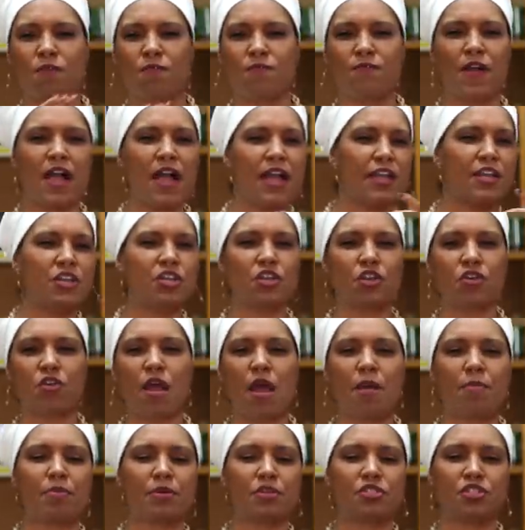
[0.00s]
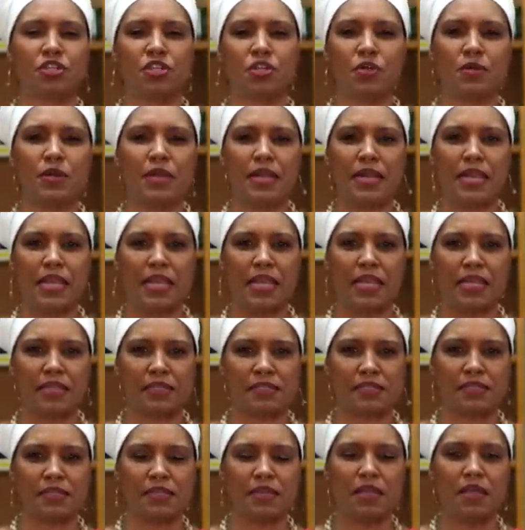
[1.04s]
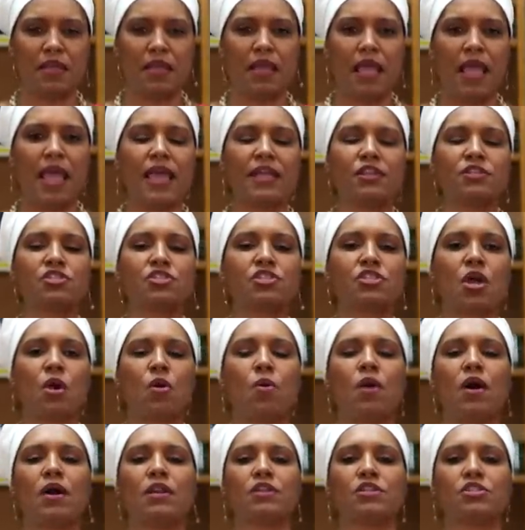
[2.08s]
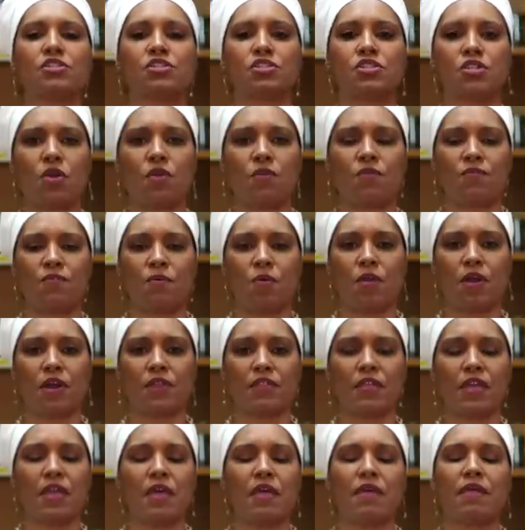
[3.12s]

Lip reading: find your opportunities, and so on and so forth.